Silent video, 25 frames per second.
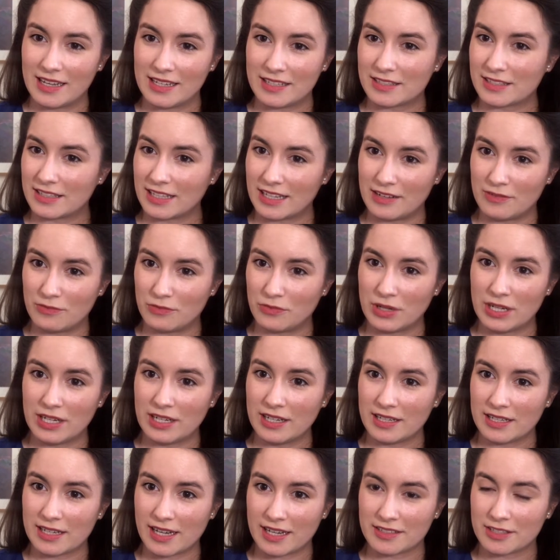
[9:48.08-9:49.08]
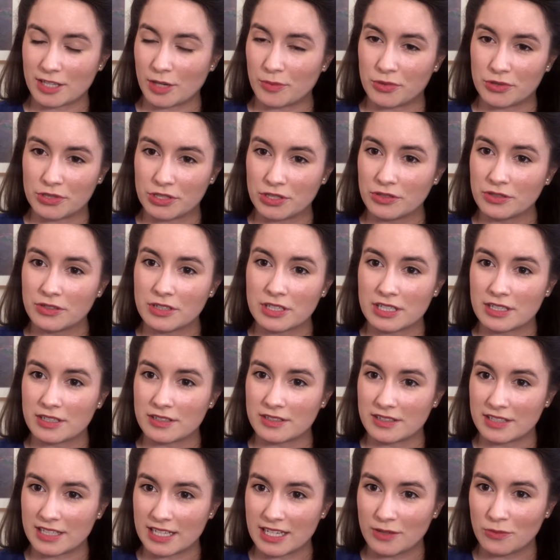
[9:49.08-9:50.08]
It's really a nice opportunity
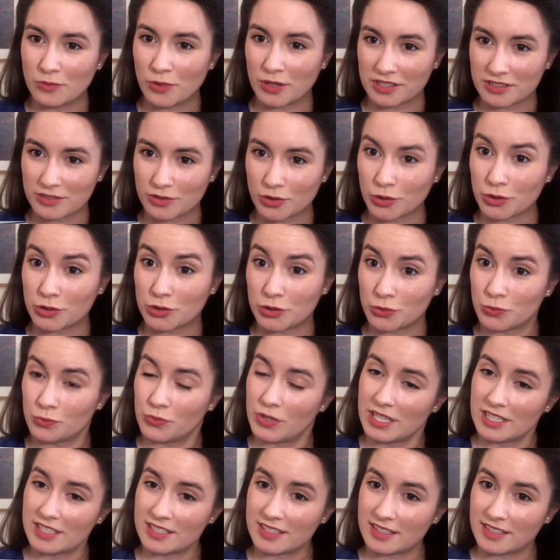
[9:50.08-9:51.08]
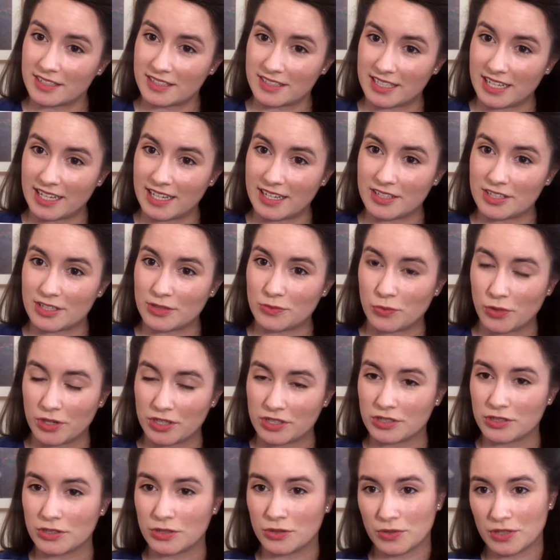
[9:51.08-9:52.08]
to see what's going to reach the stage in
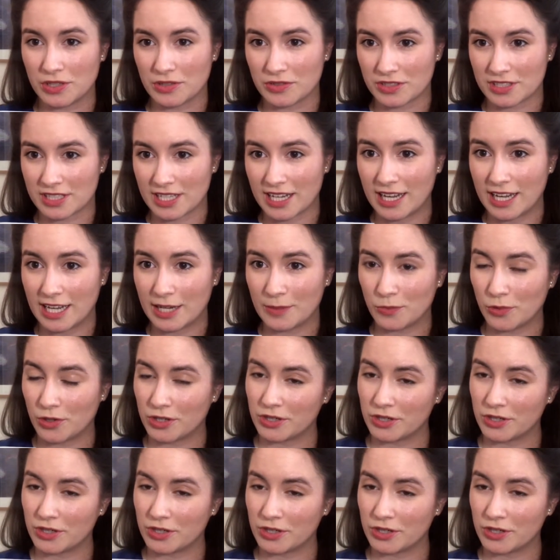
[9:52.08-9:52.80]
1 to 2 years' time.